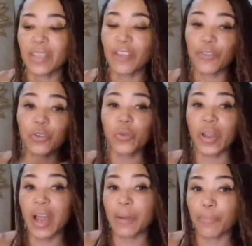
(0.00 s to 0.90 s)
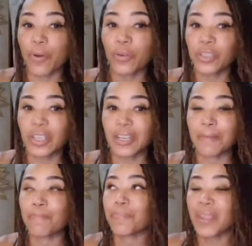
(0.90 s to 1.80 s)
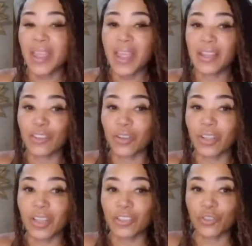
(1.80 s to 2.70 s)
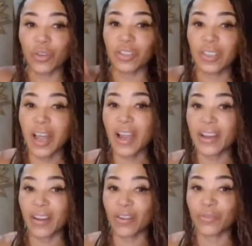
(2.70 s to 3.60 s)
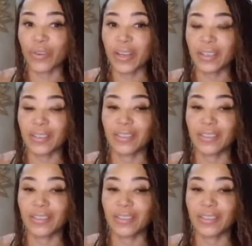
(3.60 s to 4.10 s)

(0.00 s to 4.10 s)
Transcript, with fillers: If you're doing high protein and your cholesterol isn't high enough, right?